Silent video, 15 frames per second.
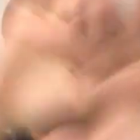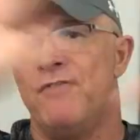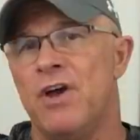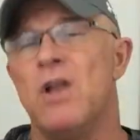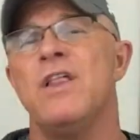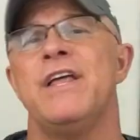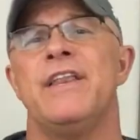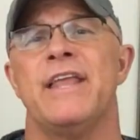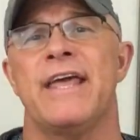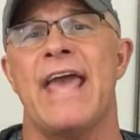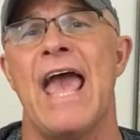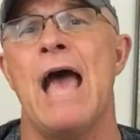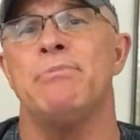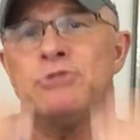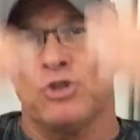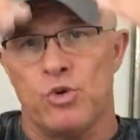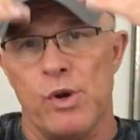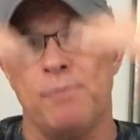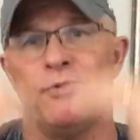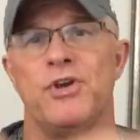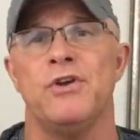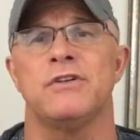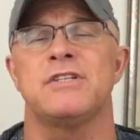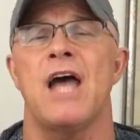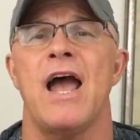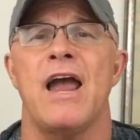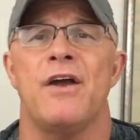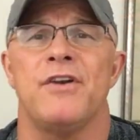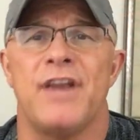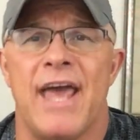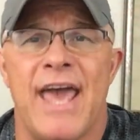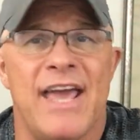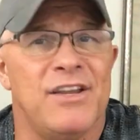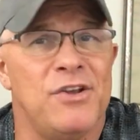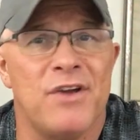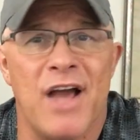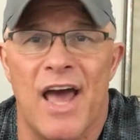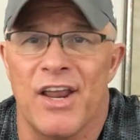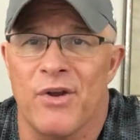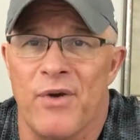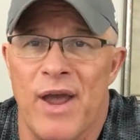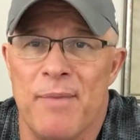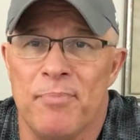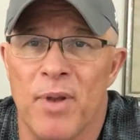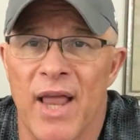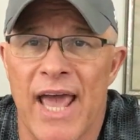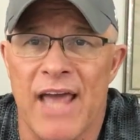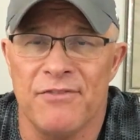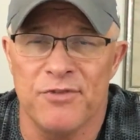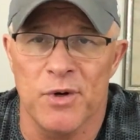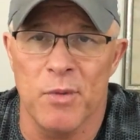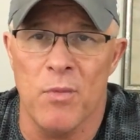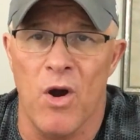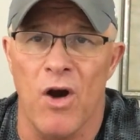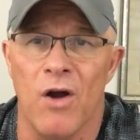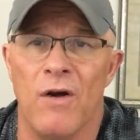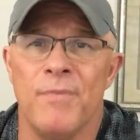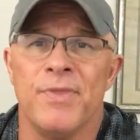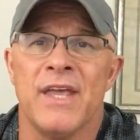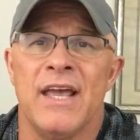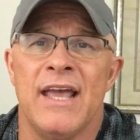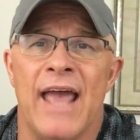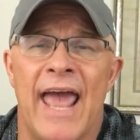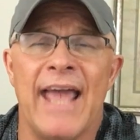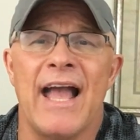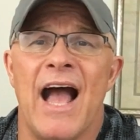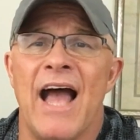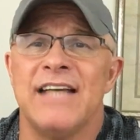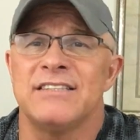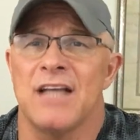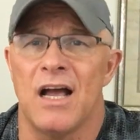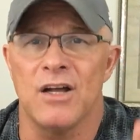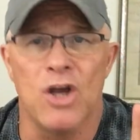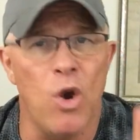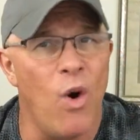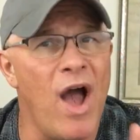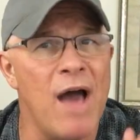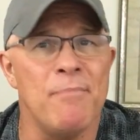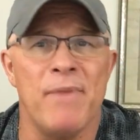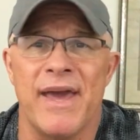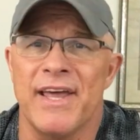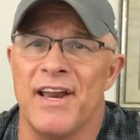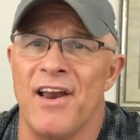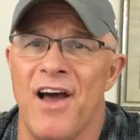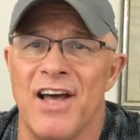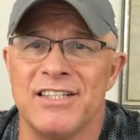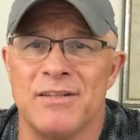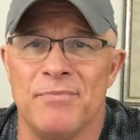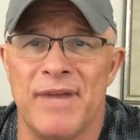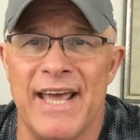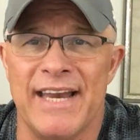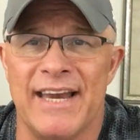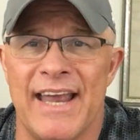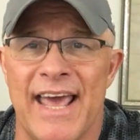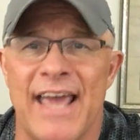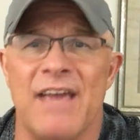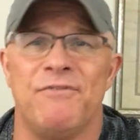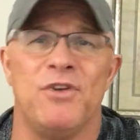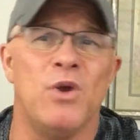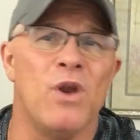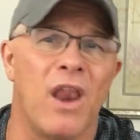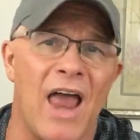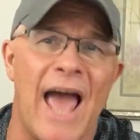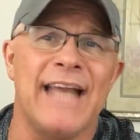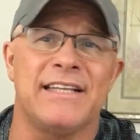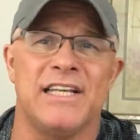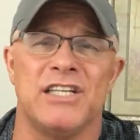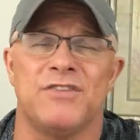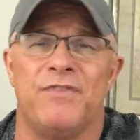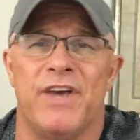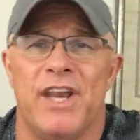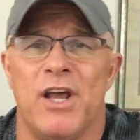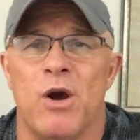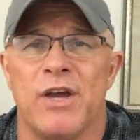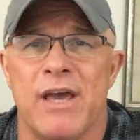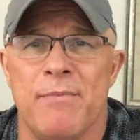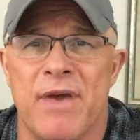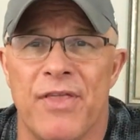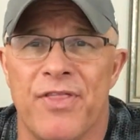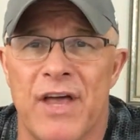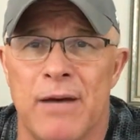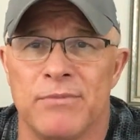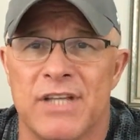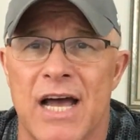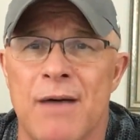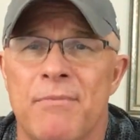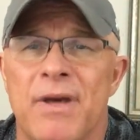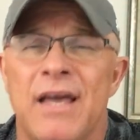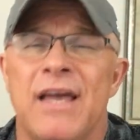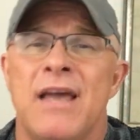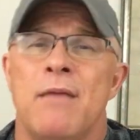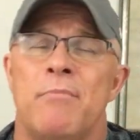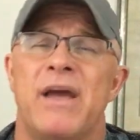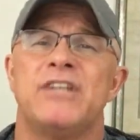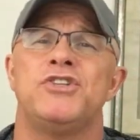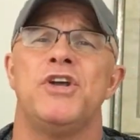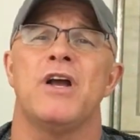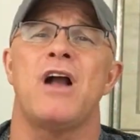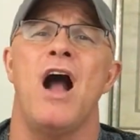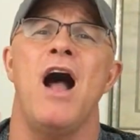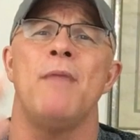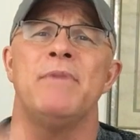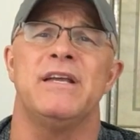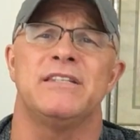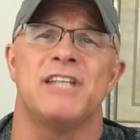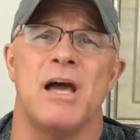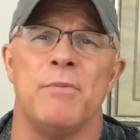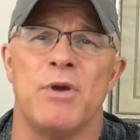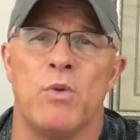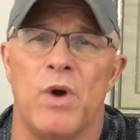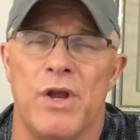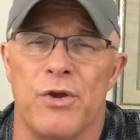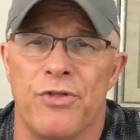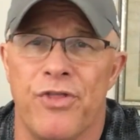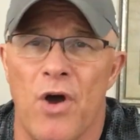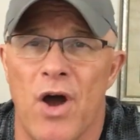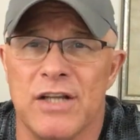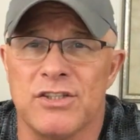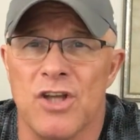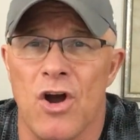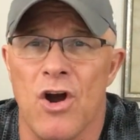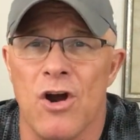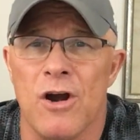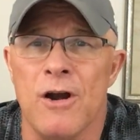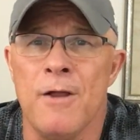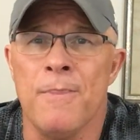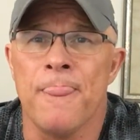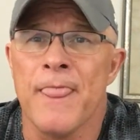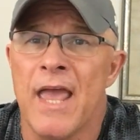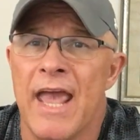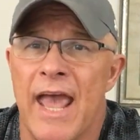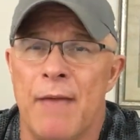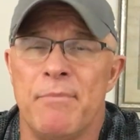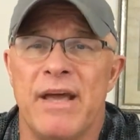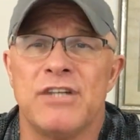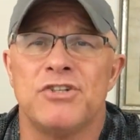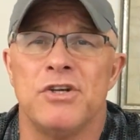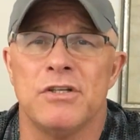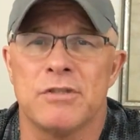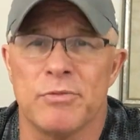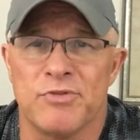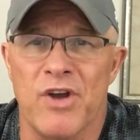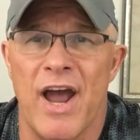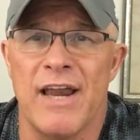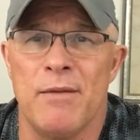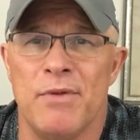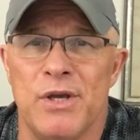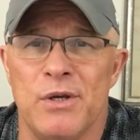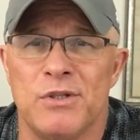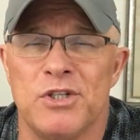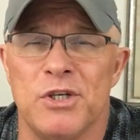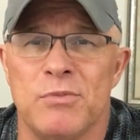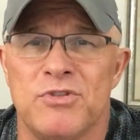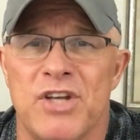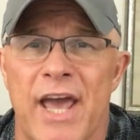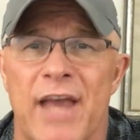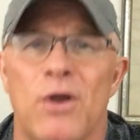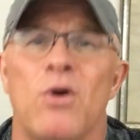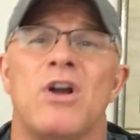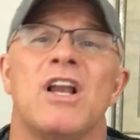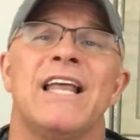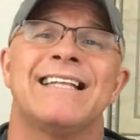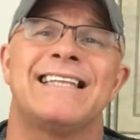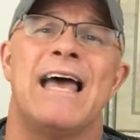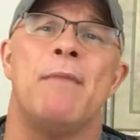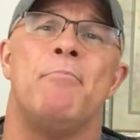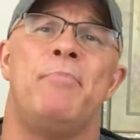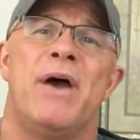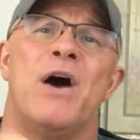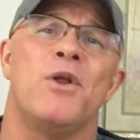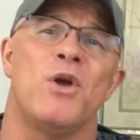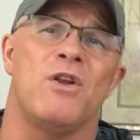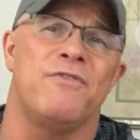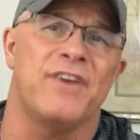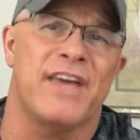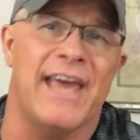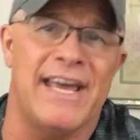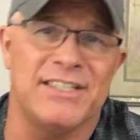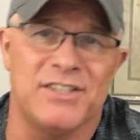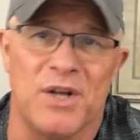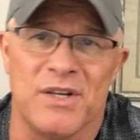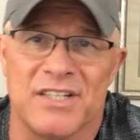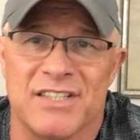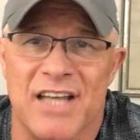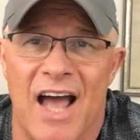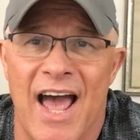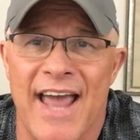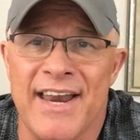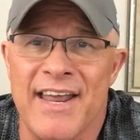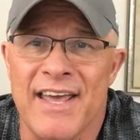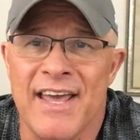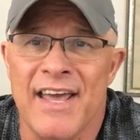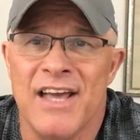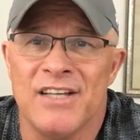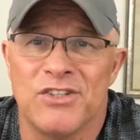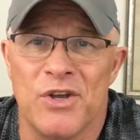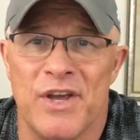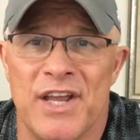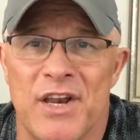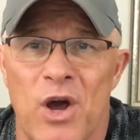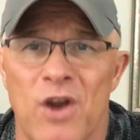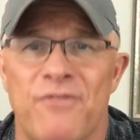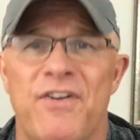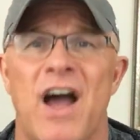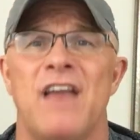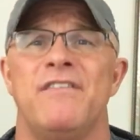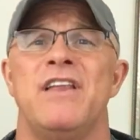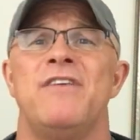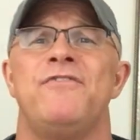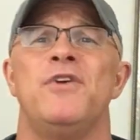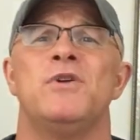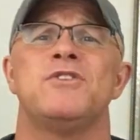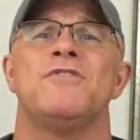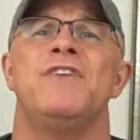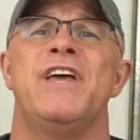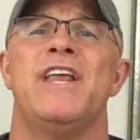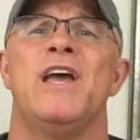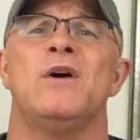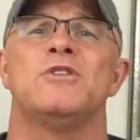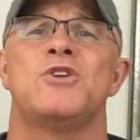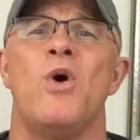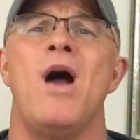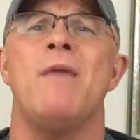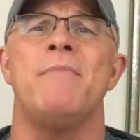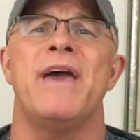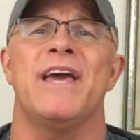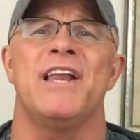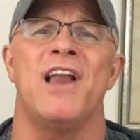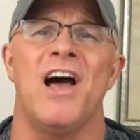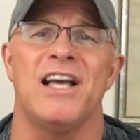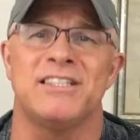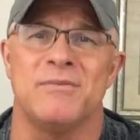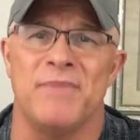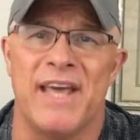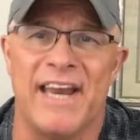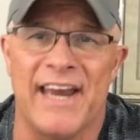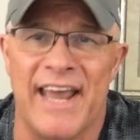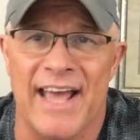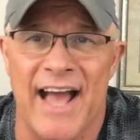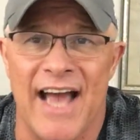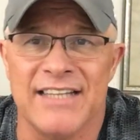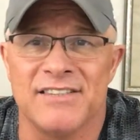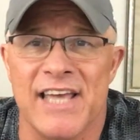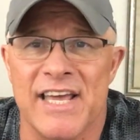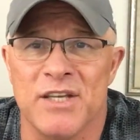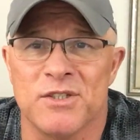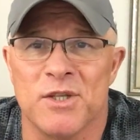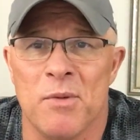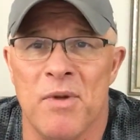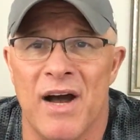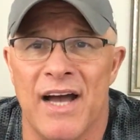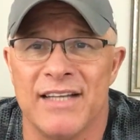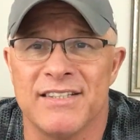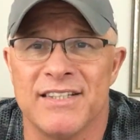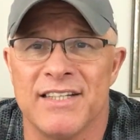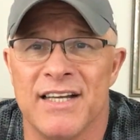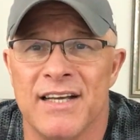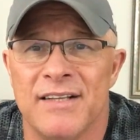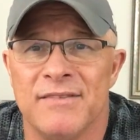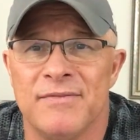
Fill in the gaps, script your entire day, and you got a great plan for tomorrow. Hey guys, go out and make it an awesome day today. If you like this video, give me a thumbs up. Make sure you comment, tell me what your thoughts are, and make sure you subscribe to my YouTube channel. Click that bell notification on the side so you get notified of any future videos. Go out and make it an awesome day today, guys. Thank you so much.